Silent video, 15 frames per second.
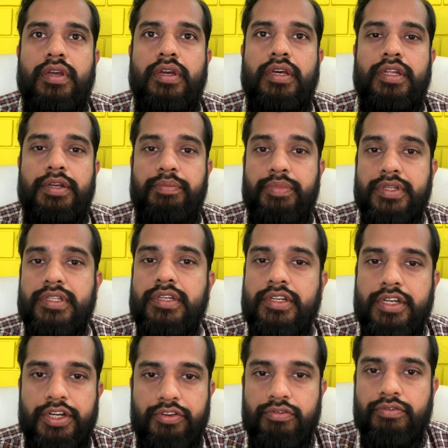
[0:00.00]
a
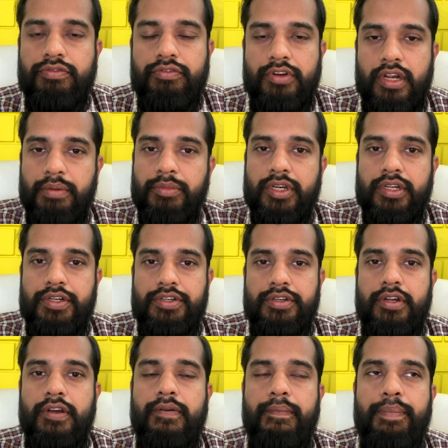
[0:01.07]
representative of
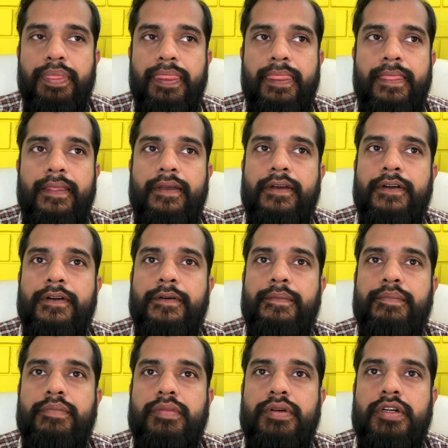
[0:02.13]
Ramakrishna
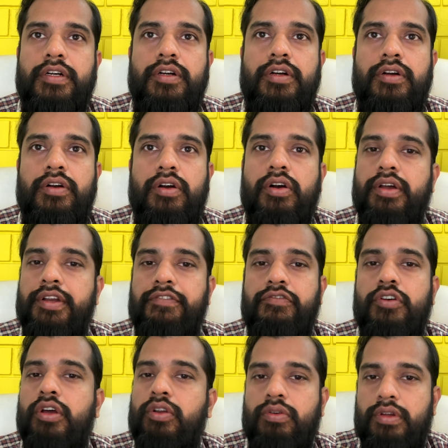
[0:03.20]
or a
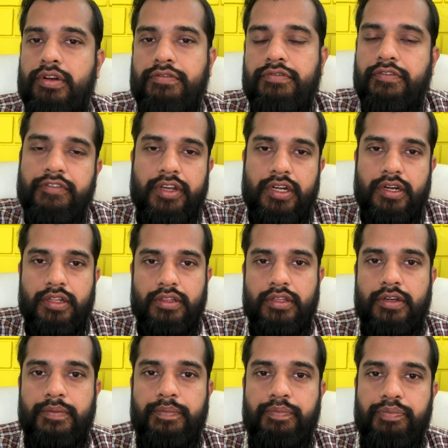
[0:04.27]
follower of
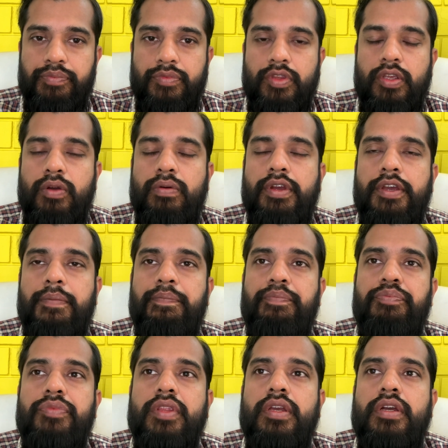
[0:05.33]
Vivekananda. Okay.
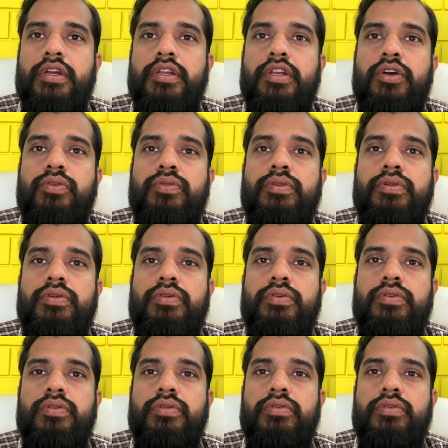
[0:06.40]
Now,
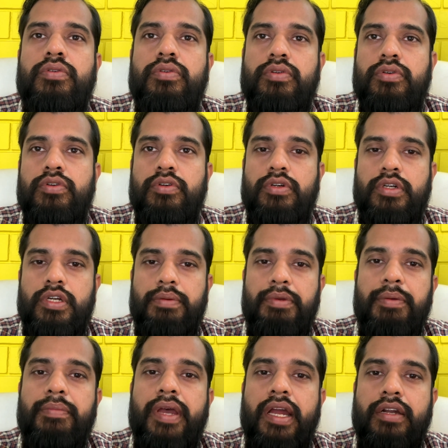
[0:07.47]

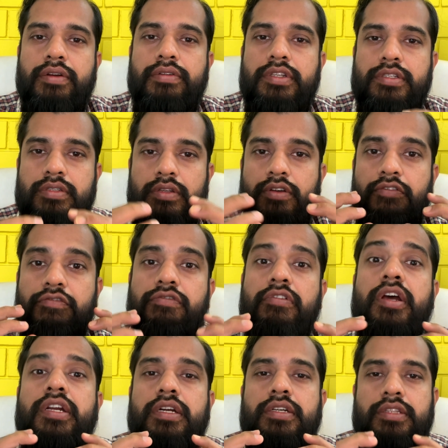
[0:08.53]
coming back to this
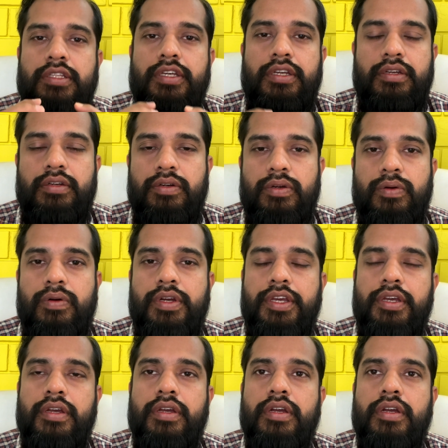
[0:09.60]
work thing, okay.